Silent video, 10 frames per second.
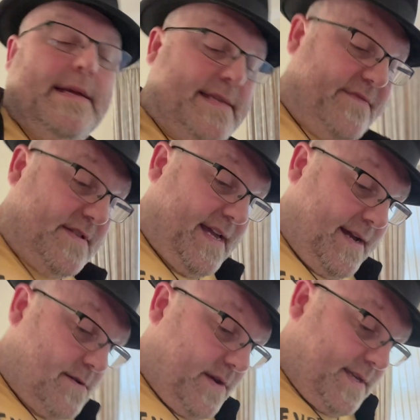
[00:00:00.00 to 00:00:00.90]
Definitely
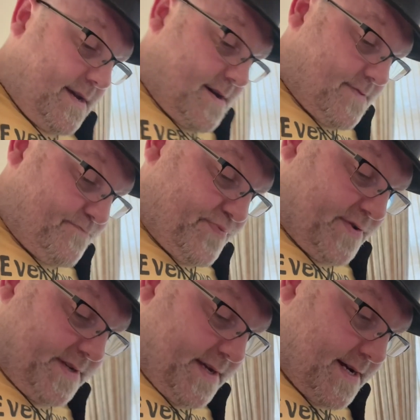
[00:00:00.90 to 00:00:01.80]
going to
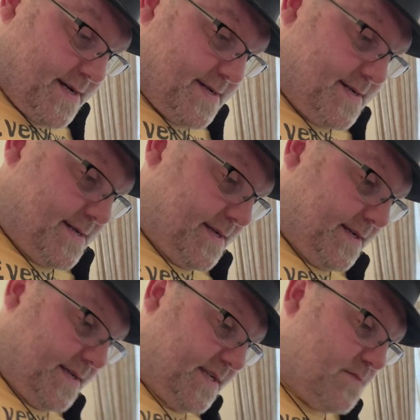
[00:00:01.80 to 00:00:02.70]
put
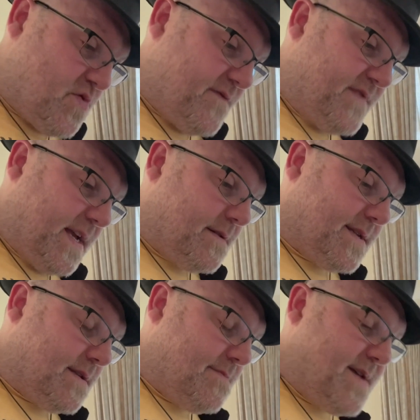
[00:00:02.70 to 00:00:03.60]
some more
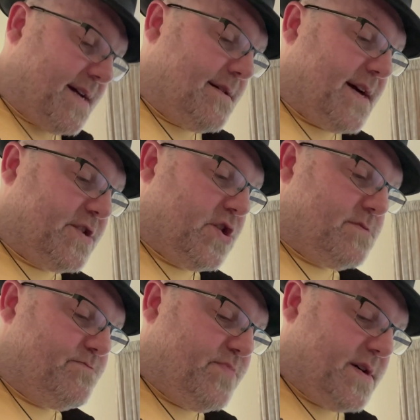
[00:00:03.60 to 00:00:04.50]
figures into my
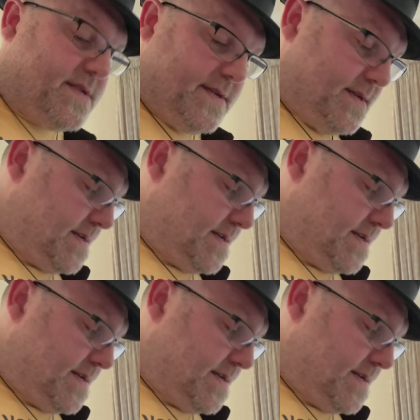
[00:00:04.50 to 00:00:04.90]
collection, but